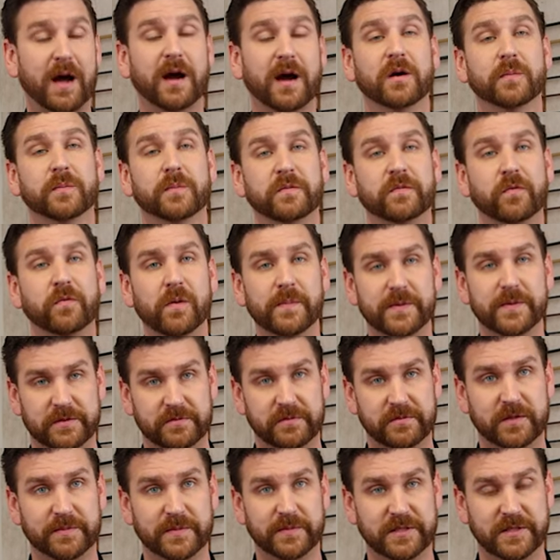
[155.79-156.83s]
higher performance
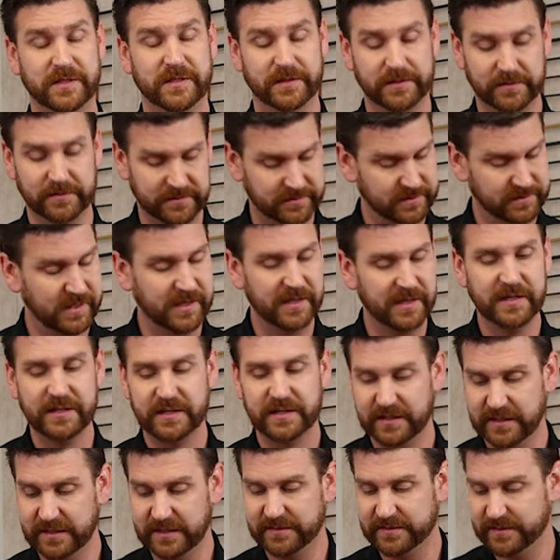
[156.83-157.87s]
string materials,
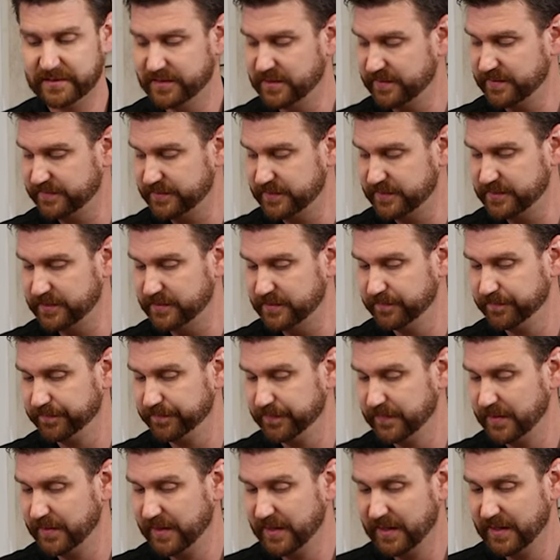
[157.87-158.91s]
easy enough to do.
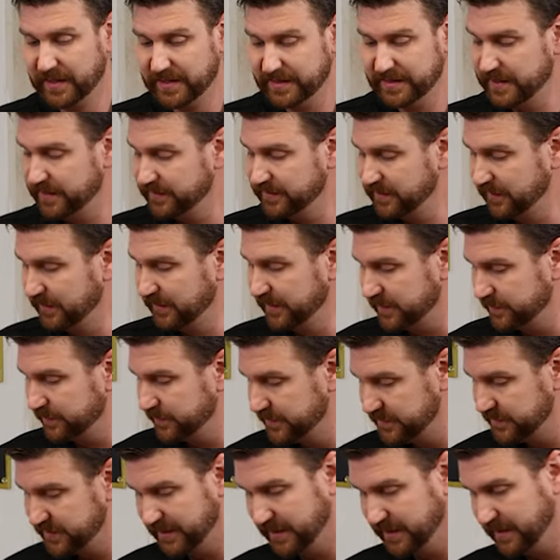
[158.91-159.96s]
Now the
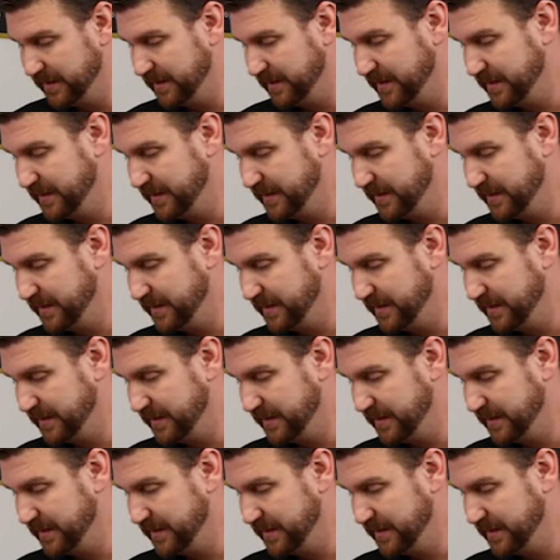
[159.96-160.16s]
limbs,